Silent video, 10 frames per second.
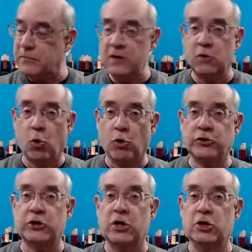Of course,
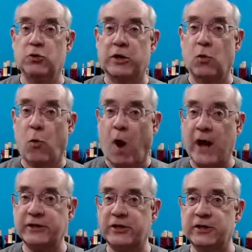you can
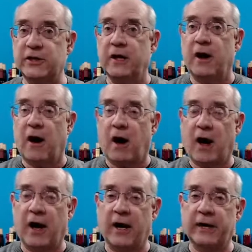watch
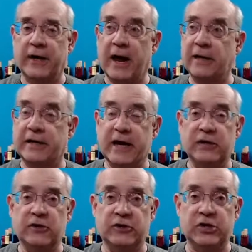on and get into
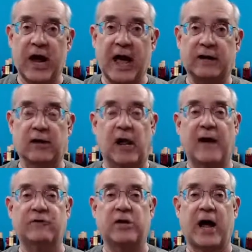the chat, the live
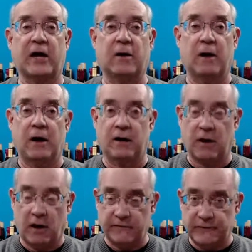chat
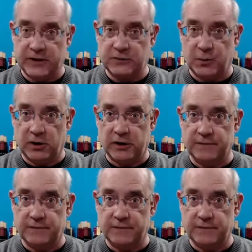on Facebook.